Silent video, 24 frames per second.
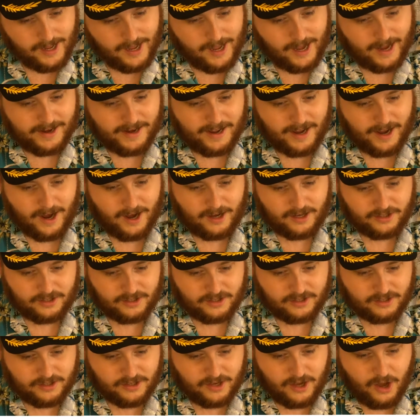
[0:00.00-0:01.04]
and he
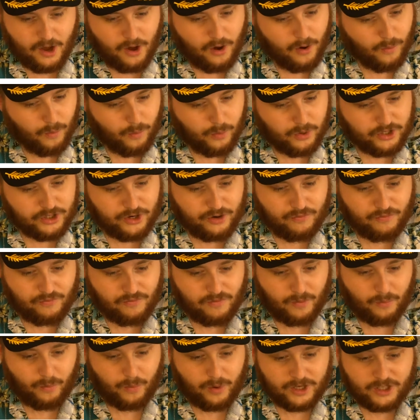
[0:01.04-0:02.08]
asks, would
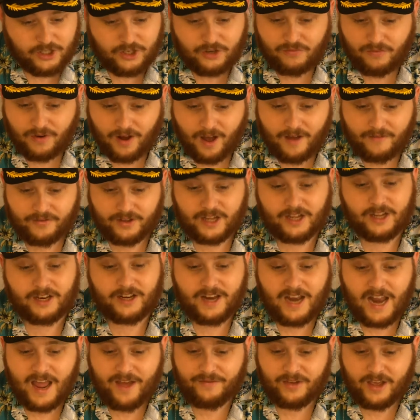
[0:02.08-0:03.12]
you rather
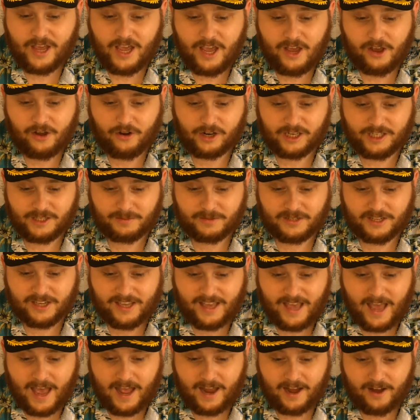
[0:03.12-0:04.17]
never eat crisps
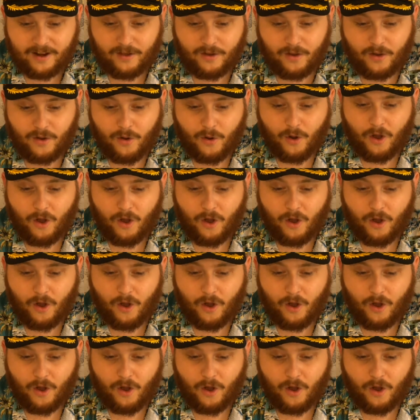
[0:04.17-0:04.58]
again